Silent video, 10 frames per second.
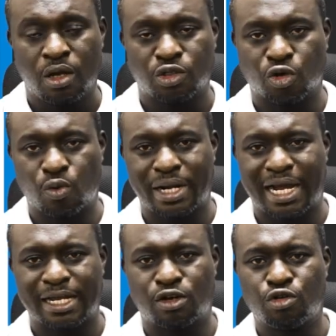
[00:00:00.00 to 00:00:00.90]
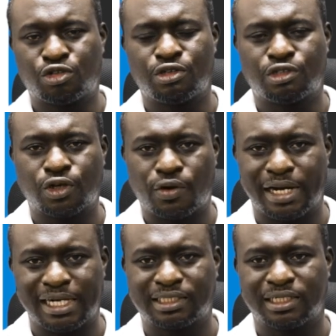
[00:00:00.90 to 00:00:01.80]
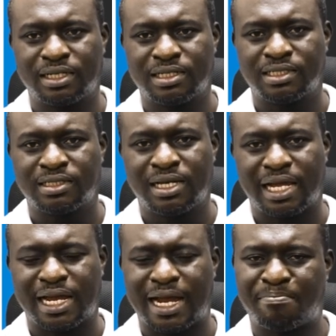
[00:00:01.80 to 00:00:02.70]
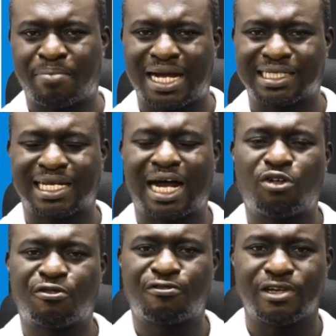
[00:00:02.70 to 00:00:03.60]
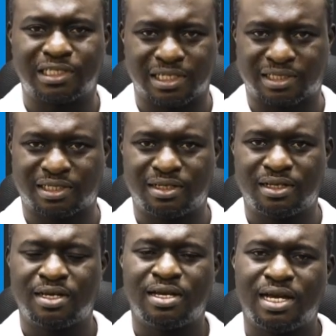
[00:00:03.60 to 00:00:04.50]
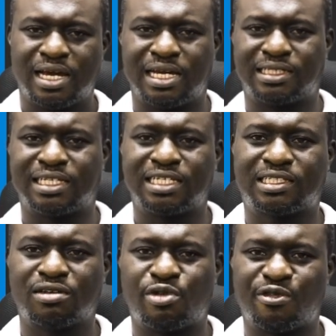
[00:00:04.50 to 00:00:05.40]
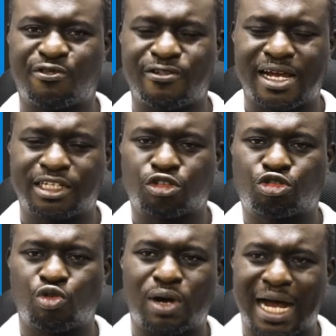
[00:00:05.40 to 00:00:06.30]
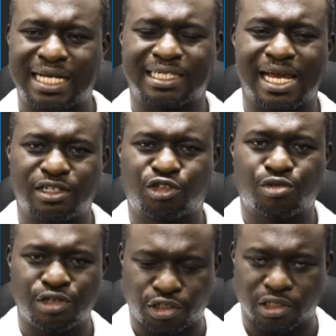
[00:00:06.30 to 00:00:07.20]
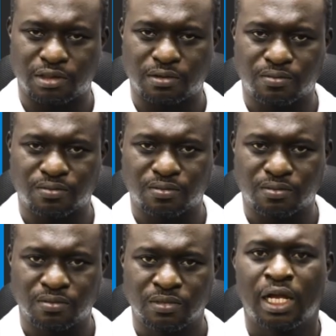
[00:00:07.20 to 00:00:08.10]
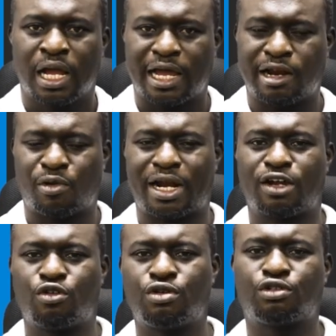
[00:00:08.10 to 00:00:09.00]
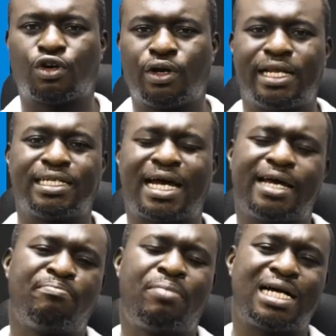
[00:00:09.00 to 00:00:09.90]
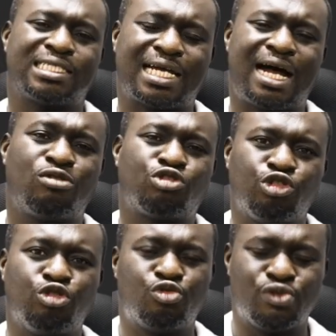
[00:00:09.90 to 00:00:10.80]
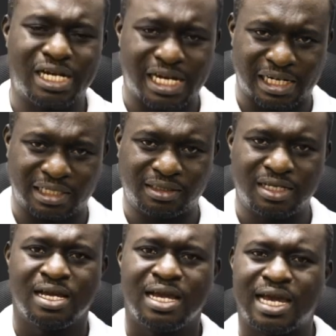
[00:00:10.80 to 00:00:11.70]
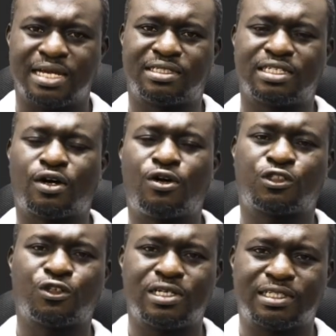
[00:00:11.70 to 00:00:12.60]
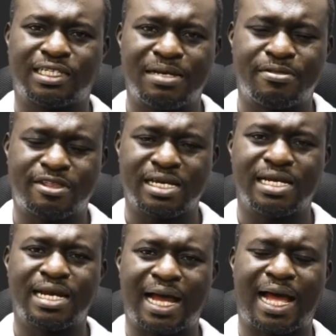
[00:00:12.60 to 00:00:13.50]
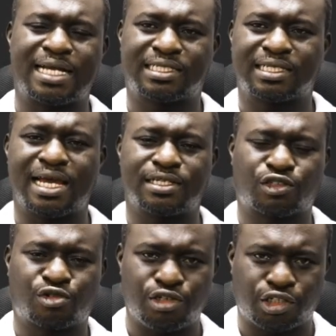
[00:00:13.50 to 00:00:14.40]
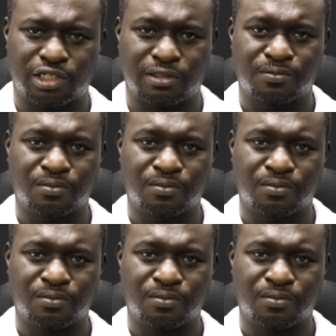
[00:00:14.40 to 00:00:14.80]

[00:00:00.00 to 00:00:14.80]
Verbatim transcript: So when I go to the toilet and I pass out feces, is it referred to as excretion? And then when I go to the toilet and pass out urine, is it also the same thing as excretion?